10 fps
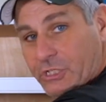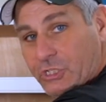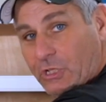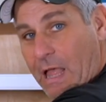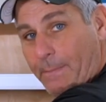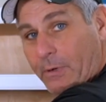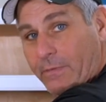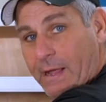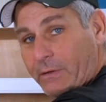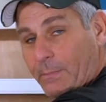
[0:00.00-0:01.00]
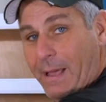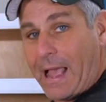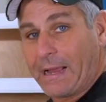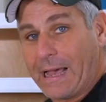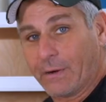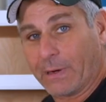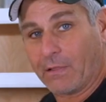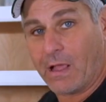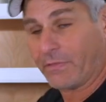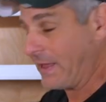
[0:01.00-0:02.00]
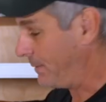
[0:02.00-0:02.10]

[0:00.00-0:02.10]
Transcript: just slopping around in the back. How do I lock that